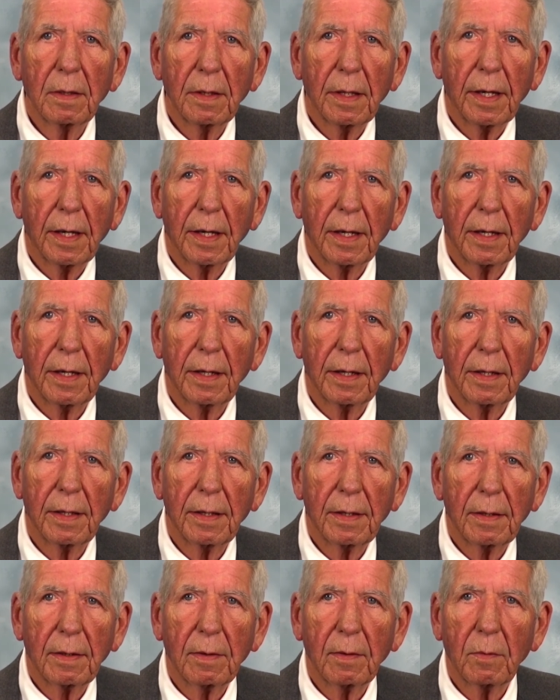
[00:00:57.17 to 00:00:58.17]

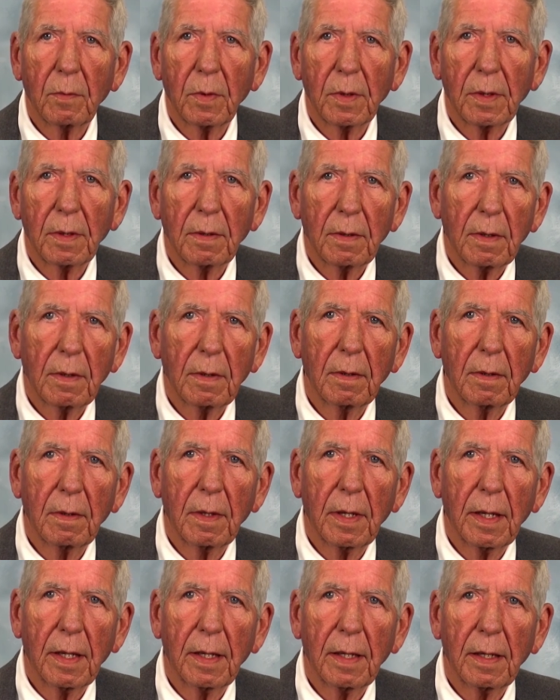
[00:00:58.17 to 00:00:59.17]
And what
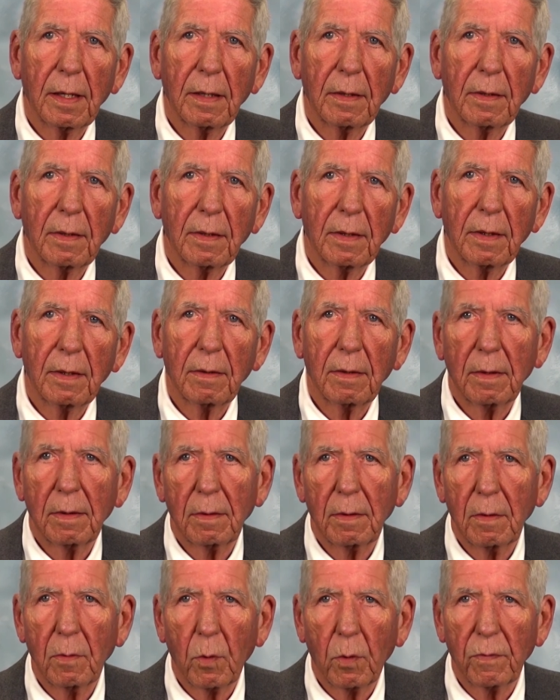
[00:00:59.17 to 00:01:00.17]
they, the
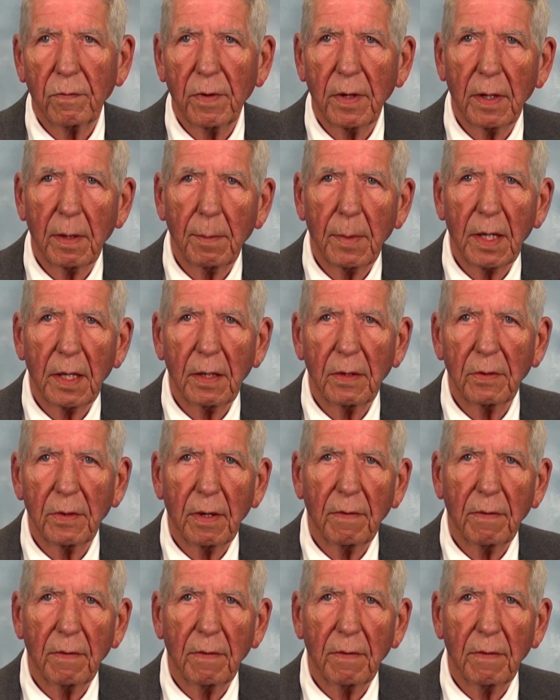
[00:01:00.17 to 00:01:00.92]
North Vietnamese,